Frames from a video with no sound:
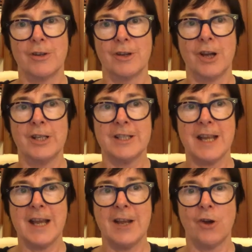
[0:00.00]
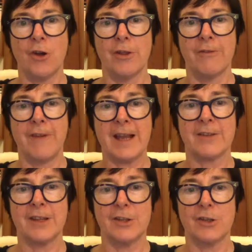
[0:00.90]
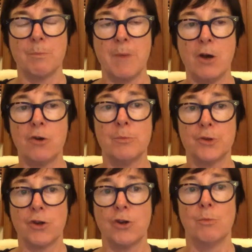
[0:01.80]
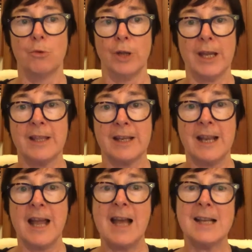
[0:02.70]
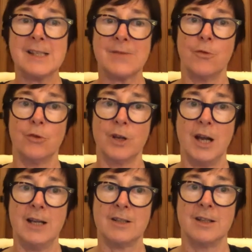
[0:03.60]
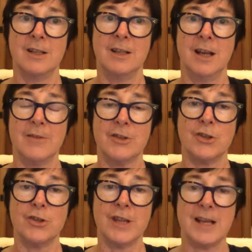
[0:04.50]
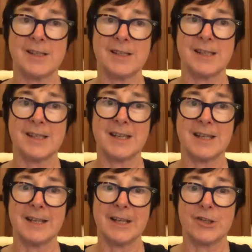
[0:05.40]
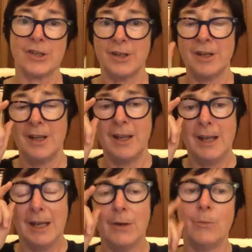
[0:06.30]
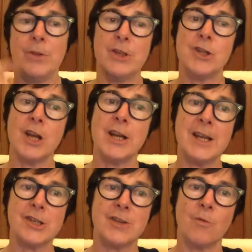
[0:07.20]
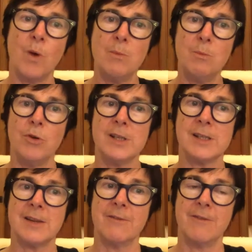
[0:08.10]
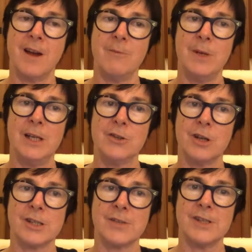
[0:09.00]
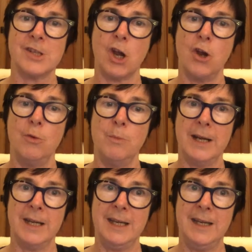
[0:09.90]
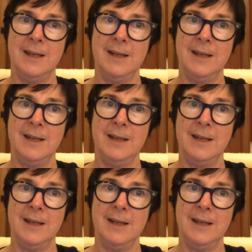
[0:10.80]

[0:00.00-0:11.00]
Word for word: go to town on the fact that Malcolm Turnbull, in the last fortnight of the 2016 election, with the donation of $1.75 million of his own money,